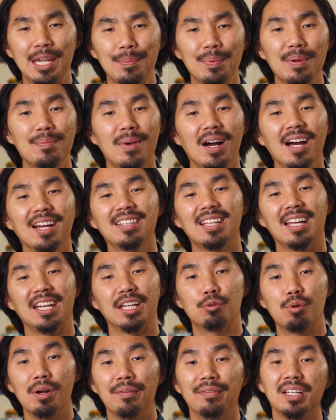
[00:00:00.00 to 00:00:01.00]
Keep in mind that
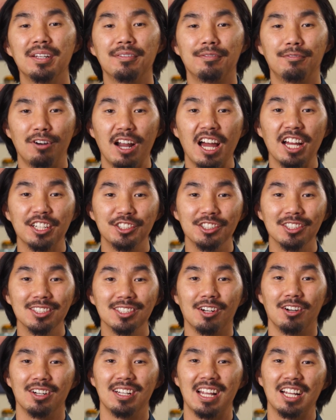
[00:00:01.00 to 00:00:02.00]
equivalent fractions
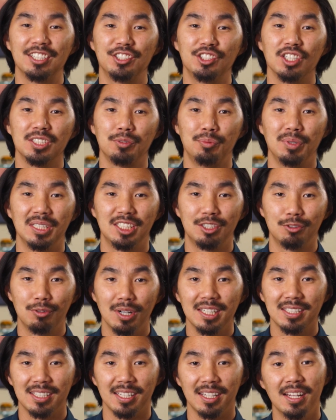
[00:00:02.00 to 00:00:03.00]
are not just
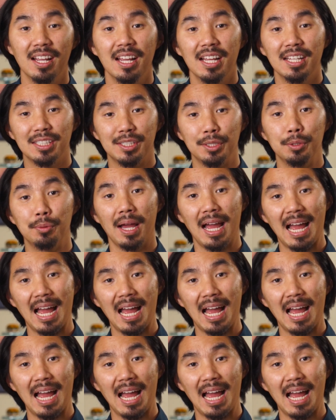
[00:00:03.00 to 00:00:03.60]
restricted to